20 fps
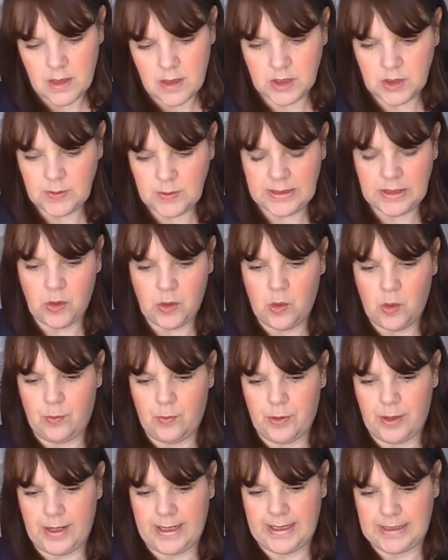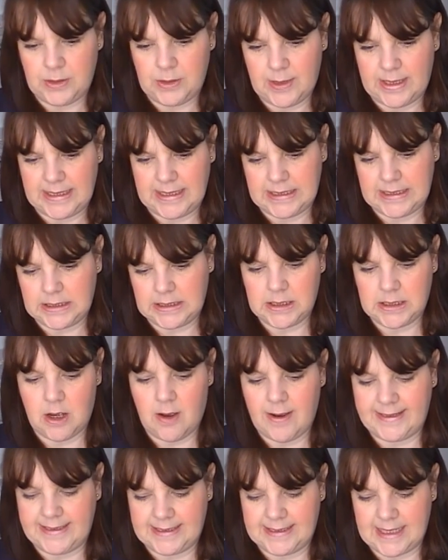to incorporate into any
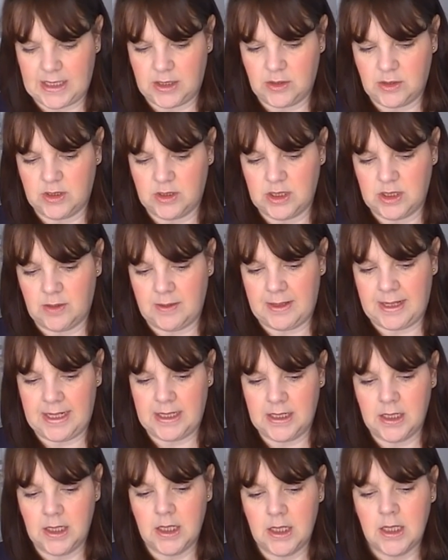designs that you're doing.